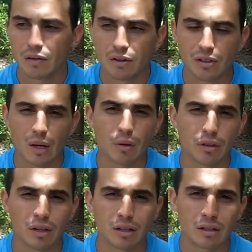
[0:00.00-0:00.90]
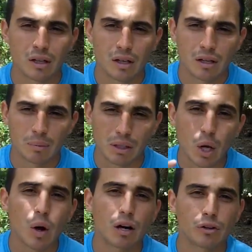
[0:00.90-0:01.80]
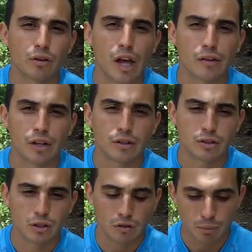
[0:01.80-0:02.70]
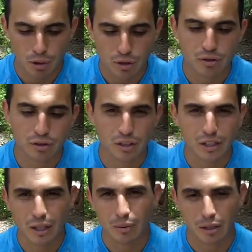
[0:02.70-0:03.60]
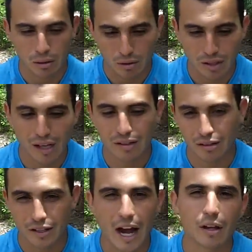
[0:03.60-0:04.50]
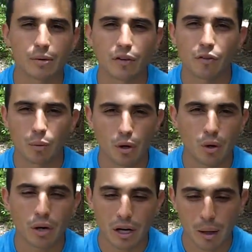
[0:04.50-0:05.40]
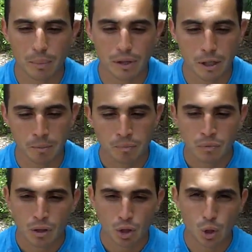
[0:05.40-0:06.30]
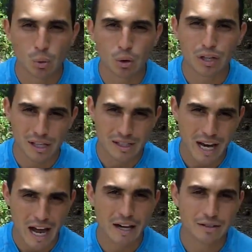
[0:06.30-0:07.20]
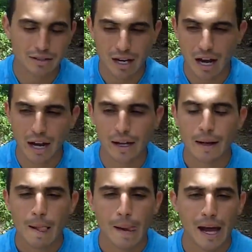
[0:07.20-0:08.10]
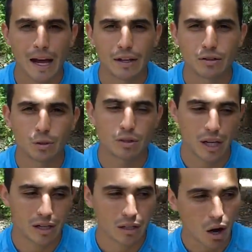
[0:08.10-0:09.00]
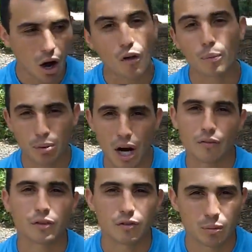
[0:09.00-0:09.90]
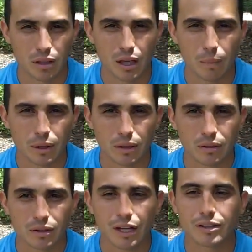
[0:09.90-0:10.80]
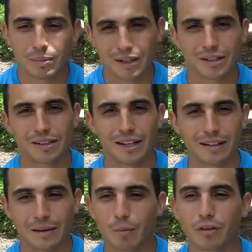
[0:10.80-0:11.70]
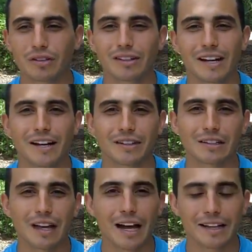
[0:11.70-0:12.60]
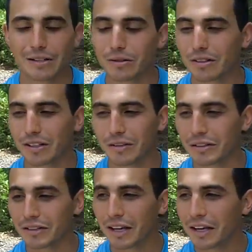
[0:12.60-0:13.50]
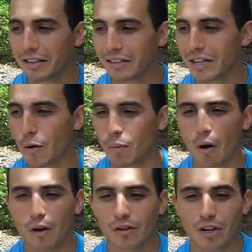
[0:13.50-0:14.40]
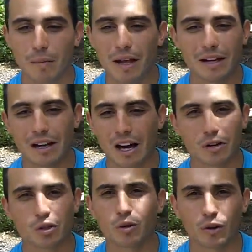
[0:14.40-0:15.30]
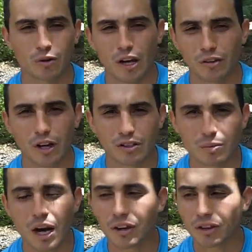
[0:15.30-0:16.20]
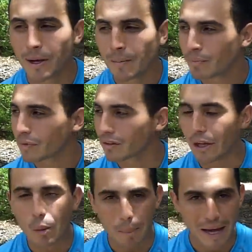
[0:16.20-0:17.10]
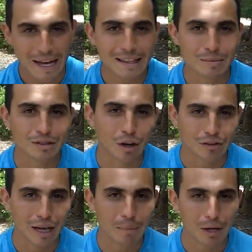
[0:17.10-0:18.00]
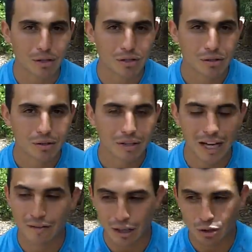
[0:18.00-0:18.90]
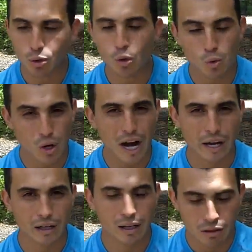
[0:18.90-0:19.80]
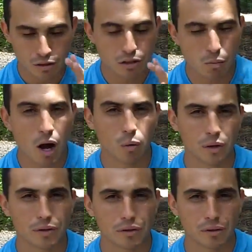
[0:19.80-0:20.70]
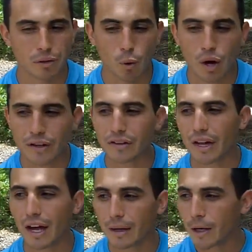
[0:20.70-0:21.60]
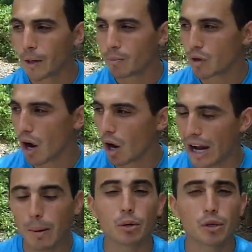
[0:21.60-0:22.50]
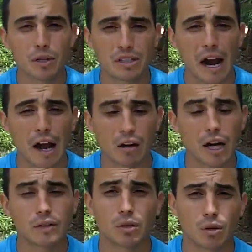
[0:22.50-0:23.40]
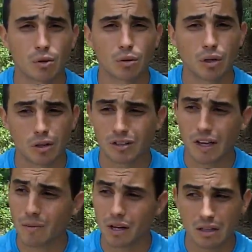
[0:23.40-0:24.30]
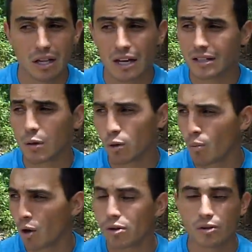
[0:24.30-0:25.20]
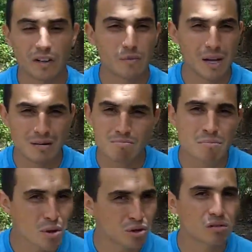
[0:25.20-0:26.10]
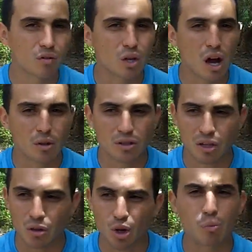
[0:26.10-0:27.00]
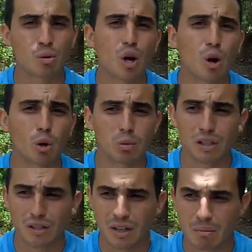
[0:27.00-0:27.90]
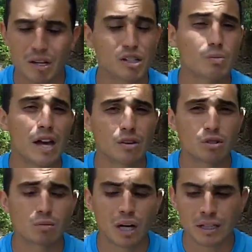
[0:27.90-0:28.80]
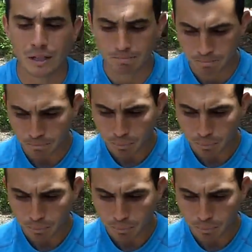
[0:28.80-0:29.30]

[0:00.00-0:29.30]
if you stay within below $100,000 a year of personal income, like you take a salary from your own company, you won't get taxed as high as you taking all the profits from the company. See, that's the biggest thing. Like most of these guys online that you see in these network marketers that are making $100,000, $200,000 a month, they don't pay themselves that much. Okay, if they do it right, okay, the smart ones, the ones that are able to retire after their career, because I've met a lot of network marketers that have made millions of dollars and they're broke because they mismanage their money.